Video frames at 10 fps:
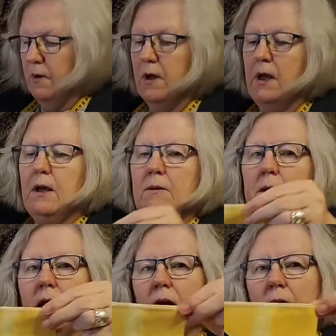There we
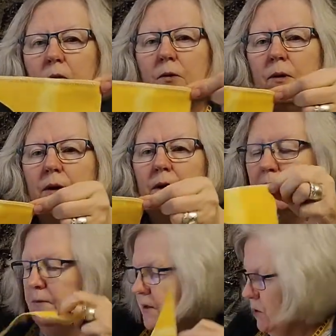go.
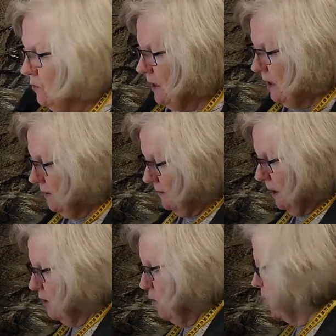That's already, I
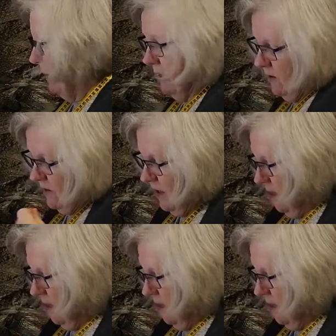know you probably can't see